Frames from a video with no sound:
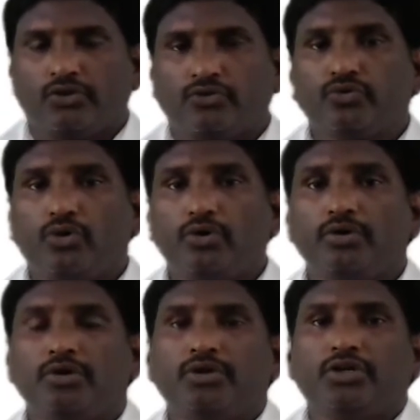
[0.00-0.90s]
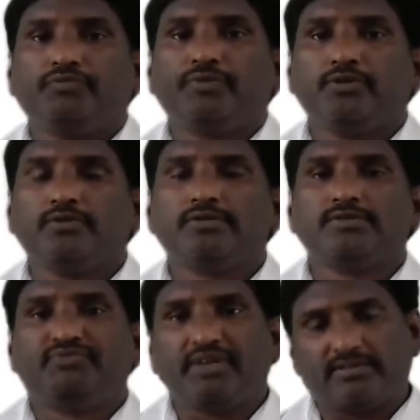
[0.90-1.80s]
So if you
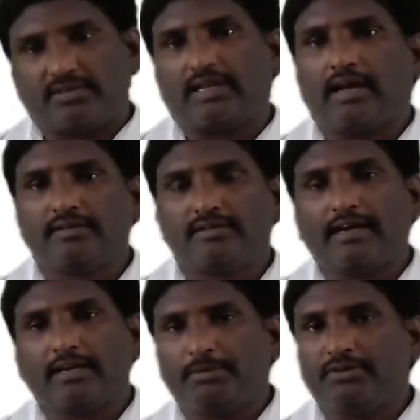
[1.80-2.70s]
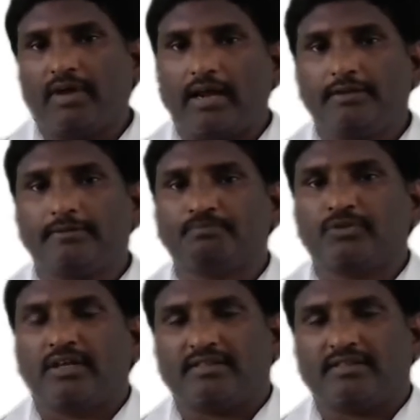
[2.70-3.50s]
use fixed as attribute value,